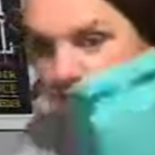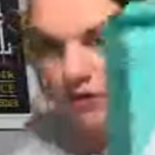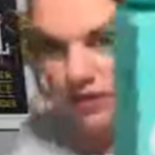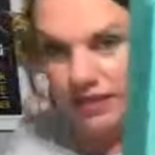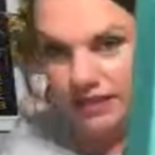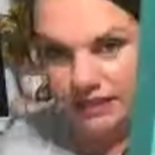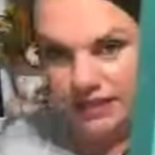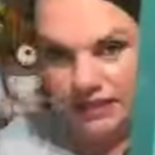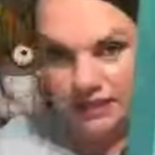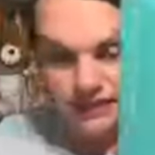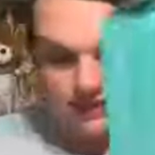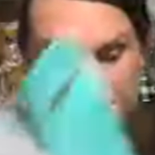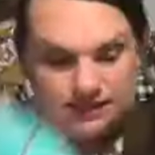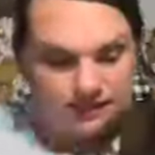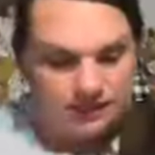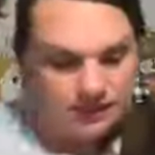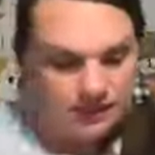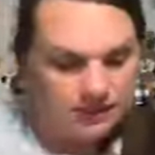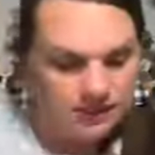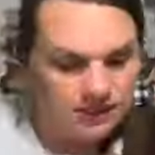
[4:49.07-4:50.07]
You get
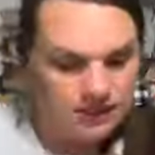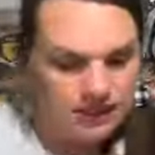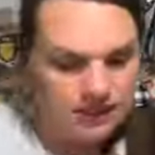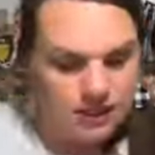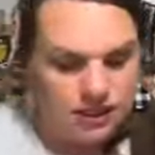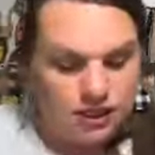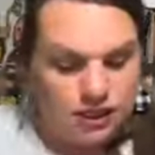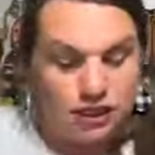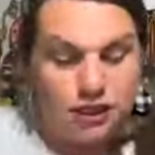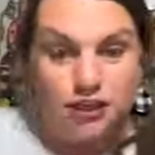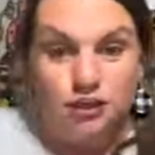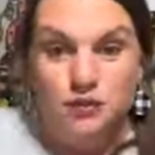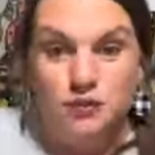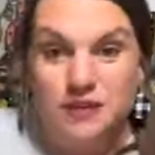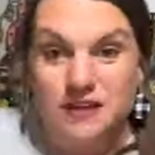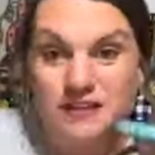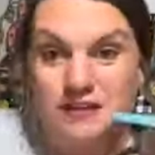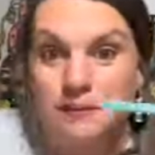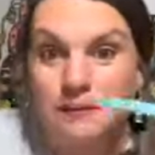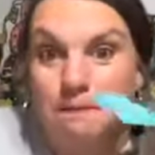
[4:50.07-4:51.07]
this.
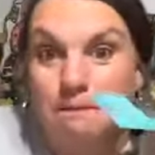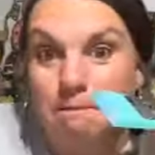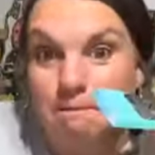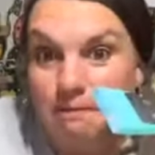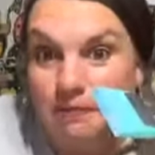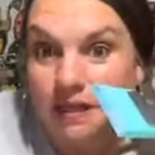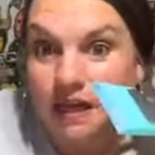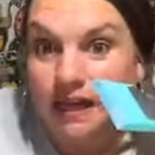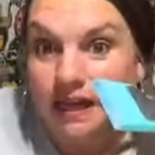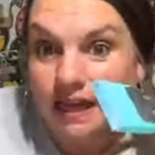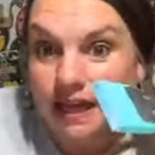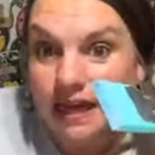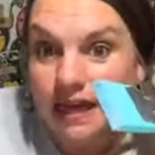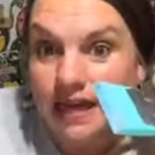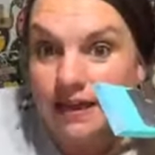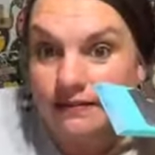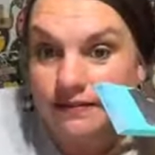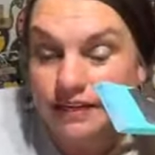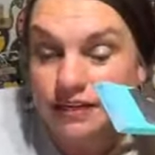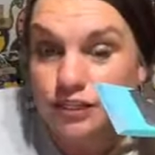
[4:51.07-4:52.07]
You get the like
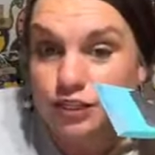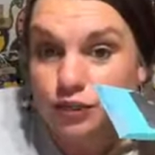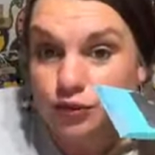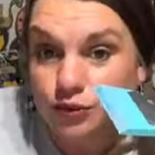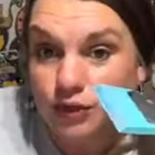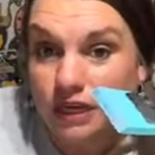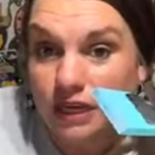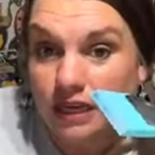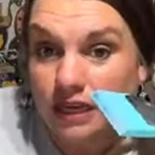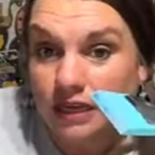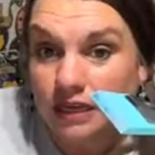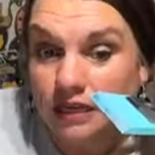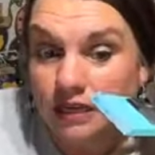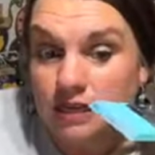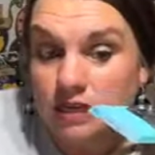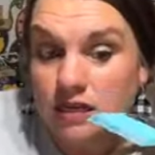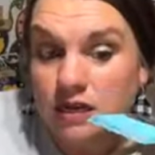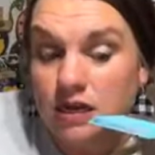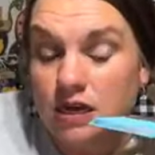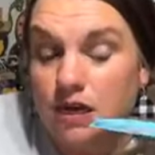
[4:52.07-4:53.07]
heavy duty
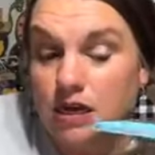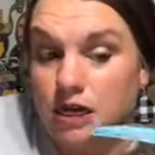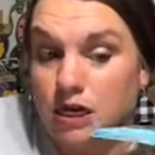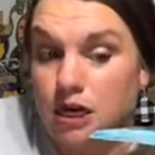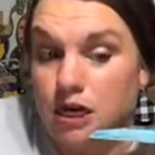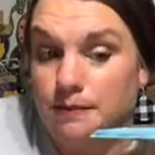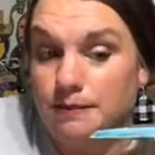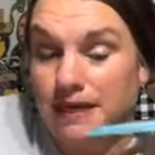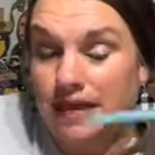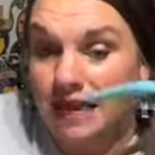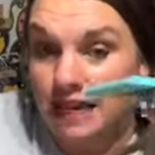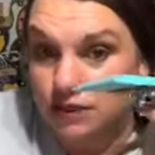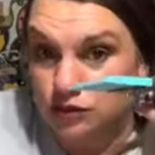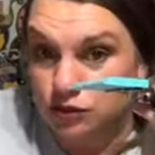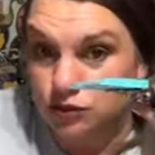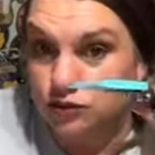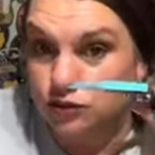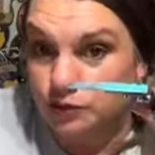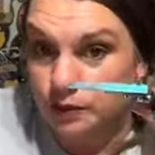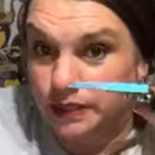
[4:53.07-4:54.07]

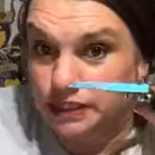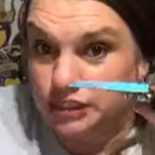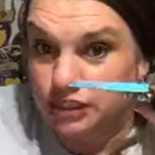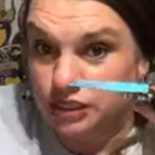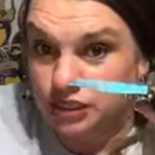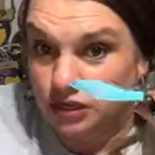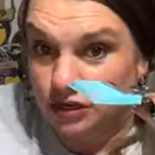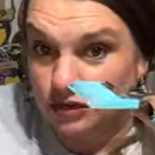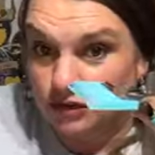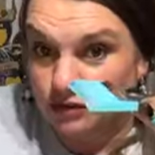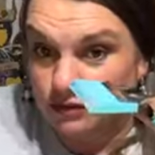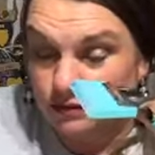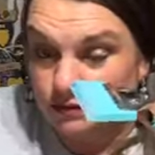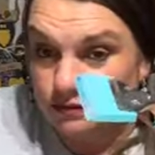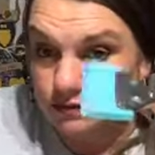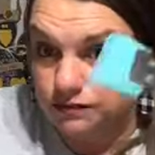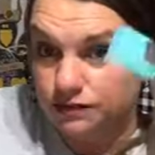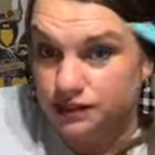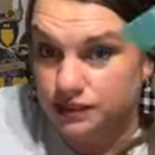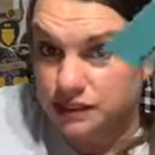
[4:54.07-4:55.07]
handled squeegee, y'all.
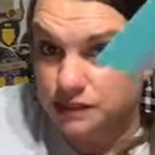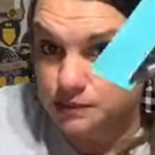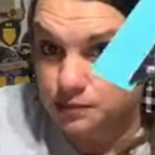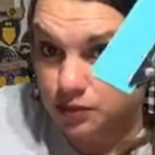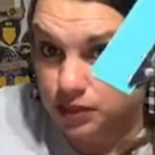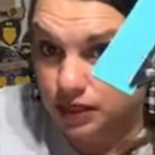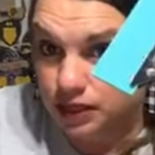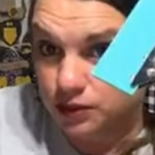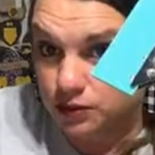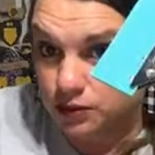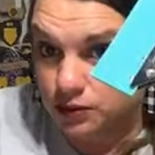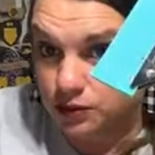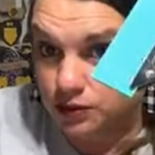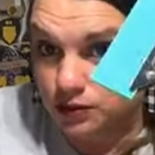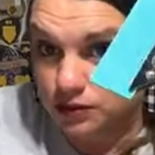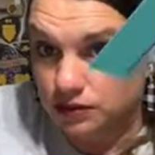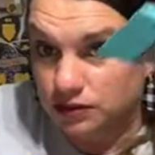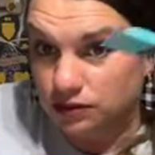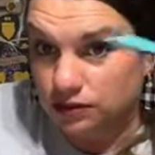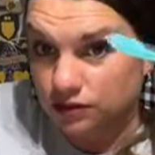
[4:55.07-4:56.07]
This is pretty
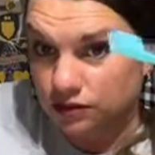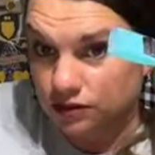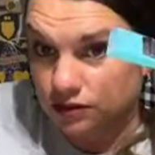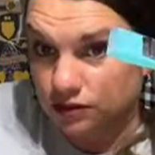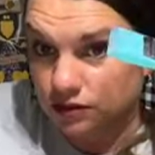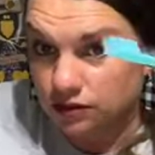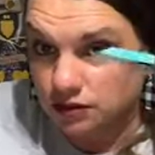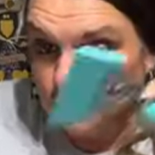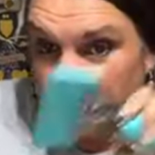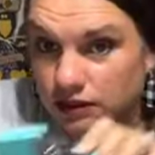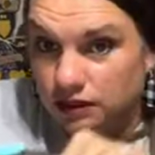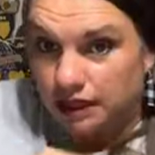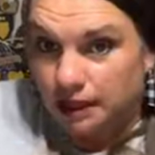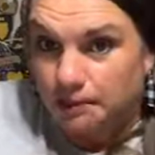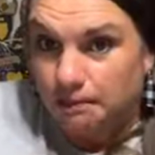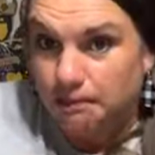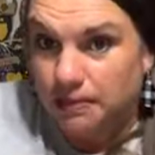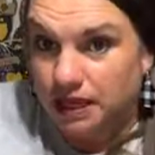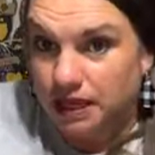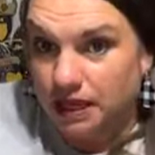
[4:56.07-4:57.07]
cool.
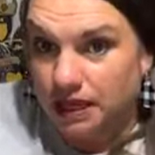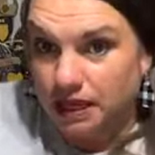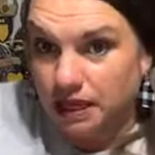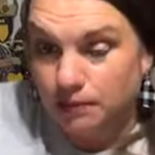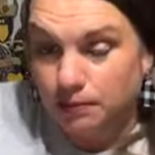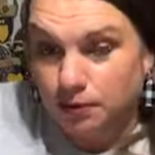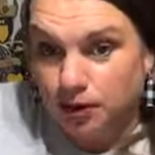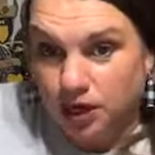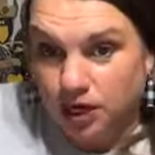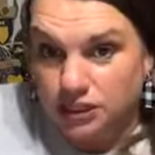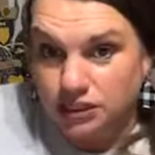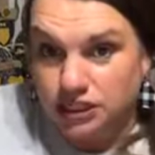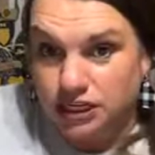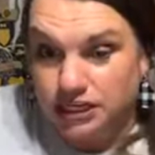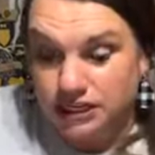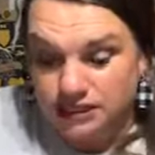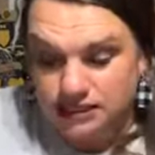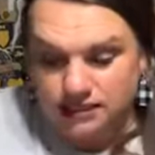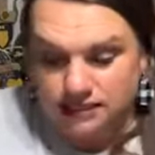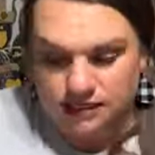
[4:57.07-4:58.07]
Like big
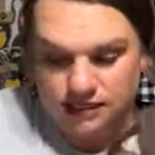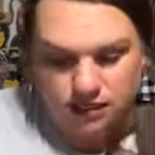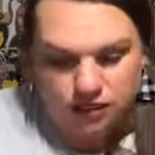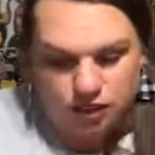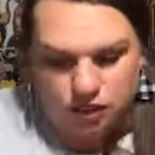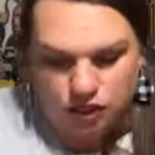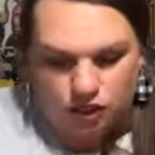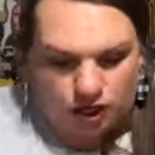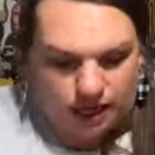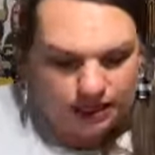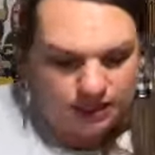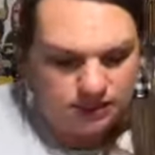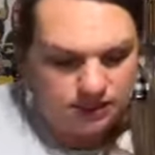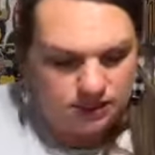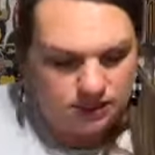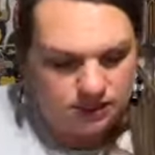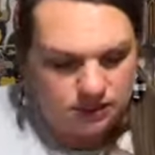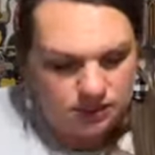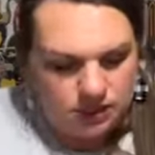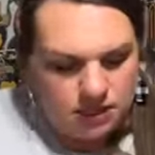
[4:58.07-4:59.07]
projects,
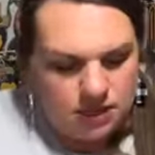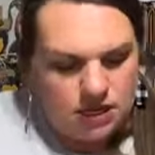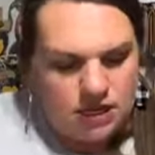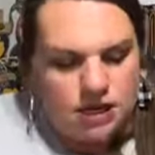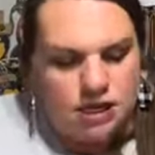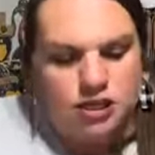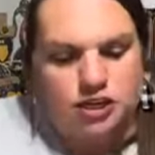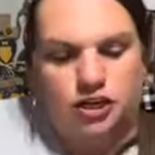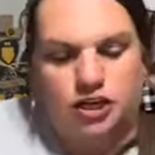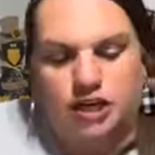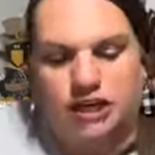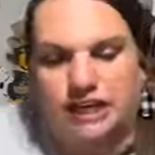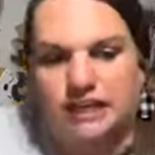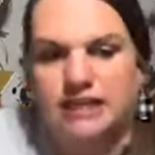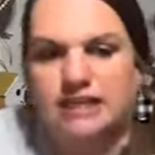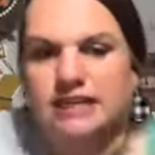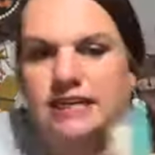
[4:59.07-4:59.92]
great. You're going to